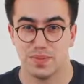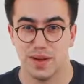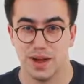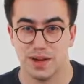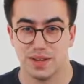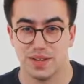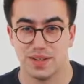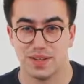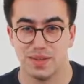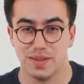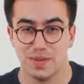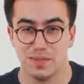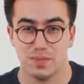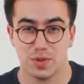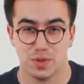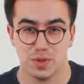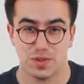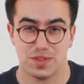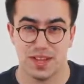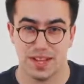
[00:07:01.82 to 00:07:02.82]
powder,
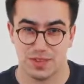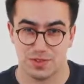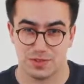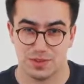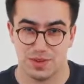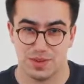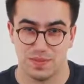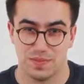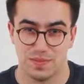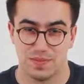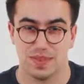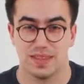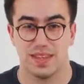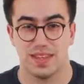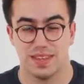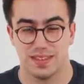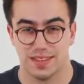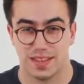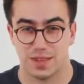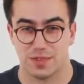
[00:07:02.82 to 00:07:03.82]
maltodextrin,
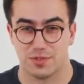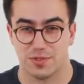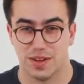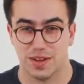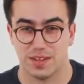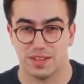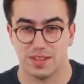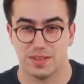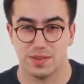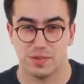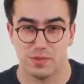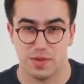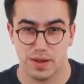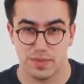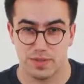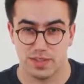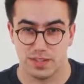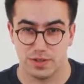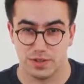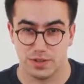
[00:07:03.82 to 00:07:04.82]
yeast extract,
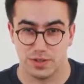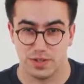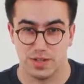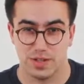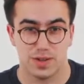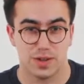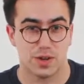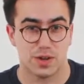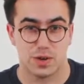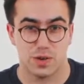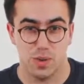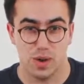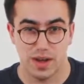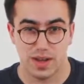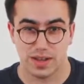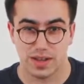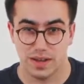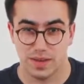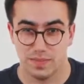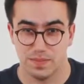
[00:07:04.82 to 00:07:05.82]
rapeseed oil,
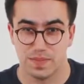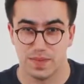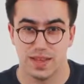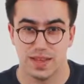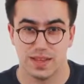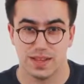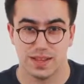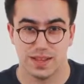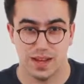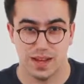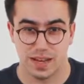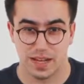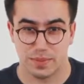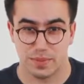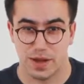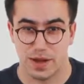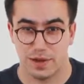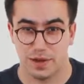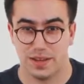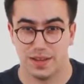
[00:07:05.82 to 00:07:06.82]
guar gum, garlic
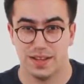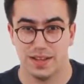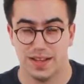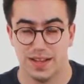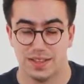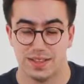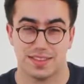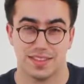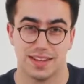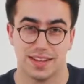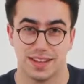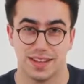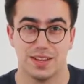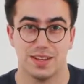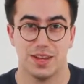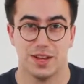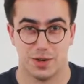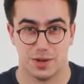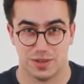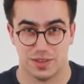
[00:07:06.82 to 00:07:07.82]
powder, and silicon
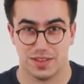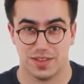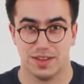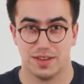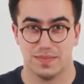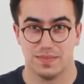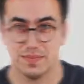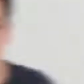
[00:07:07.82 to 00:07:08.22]
dioxide.